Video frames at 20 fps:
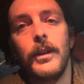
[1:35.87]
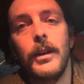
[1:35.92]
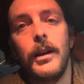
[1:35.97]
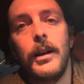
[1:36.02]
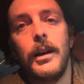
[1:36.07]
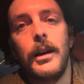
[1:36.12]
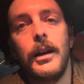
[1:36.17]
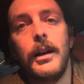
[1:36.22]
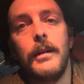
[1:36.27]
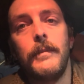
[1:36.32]

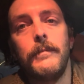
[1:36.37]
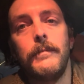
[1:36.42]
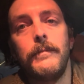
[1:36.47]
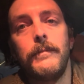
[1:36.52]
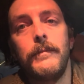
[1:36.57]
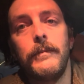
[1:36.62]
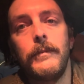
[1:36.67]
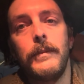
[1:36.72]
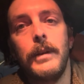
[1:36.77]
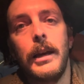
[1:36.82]
I
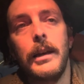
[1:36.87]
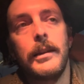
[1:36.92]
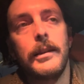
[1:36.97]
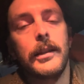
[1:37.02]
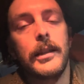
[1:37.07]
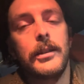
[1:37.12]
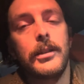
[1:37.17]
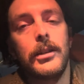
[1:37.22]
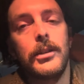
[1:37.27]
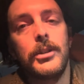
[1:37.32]
think
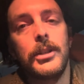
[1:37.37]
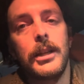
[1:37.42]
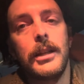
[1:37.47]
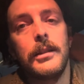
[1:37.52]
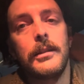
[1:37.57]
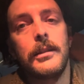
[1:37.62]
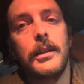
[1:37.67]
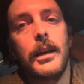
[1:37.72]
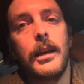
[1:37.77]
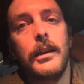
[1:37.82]
they should
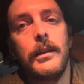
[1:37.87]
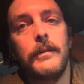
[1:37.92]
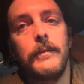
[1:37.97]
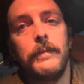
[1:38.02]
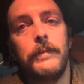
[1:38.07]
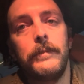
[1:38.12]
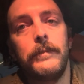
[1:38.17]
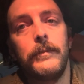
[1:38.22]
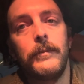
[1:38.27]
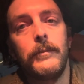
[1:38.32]
change that.
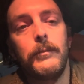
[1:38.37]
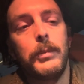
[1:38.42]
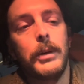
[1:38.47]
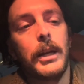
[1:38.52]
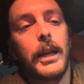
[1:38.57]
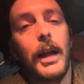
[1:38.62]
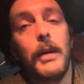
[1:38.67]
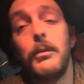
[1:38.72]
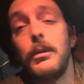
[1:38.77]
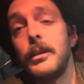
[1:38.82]

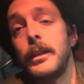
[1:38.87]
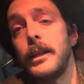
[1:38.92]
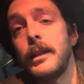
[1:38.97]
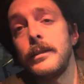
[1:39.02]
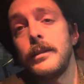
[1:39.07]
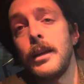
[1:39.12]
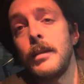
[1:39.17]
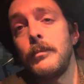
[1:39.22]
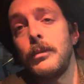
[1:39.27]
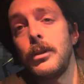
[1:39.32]
But I will link it
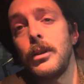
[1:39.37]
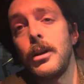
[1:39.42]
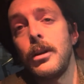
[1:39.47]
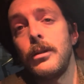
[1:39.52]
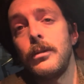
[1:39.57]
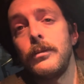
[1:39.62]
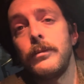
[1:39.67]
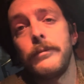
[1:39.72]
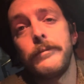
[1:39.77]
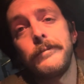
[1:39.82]
down
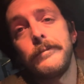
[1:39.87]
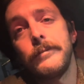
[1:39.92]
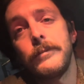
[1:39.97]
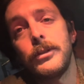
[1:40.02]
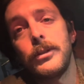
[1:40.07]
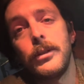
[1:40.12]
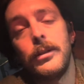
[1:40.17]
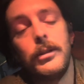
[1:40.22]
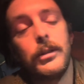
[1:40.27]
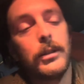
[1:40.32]
below
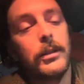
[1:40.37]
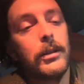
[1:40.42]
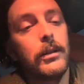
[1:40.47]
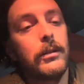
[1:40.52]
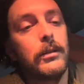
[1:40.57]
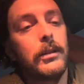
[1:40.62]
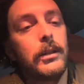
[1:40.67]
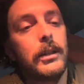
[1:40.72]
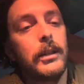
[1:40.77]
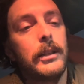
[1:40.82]
so you can go
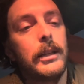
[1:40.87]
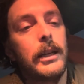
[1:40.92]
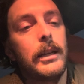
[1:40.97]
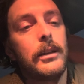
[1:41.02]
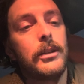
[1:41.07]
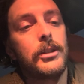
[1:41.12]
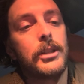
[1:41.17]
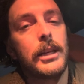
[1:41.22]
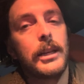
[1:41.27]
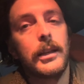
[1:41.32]
click on that
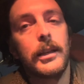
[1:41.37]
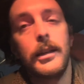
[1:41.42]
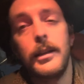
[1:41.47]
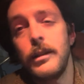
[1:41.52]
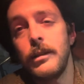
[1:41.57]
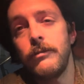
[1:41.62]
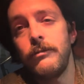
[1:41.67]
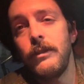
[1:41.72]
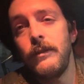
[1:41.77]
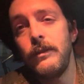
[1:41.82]
and check. It
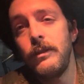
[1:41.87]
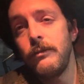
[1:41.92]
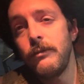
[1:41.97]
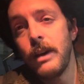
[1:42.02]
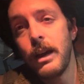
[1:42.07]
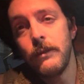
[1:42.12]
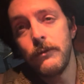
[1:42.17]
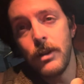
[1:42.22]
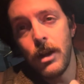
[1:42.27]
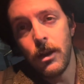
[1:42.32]
is
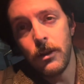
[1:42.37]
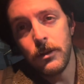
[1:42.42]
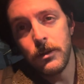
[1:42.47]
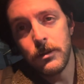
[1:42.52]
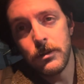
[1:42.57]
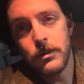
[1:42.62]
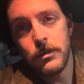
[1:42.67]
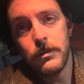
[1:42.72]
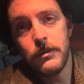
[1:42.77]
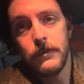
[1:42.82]

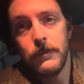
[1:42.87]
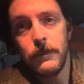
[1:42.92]
$55.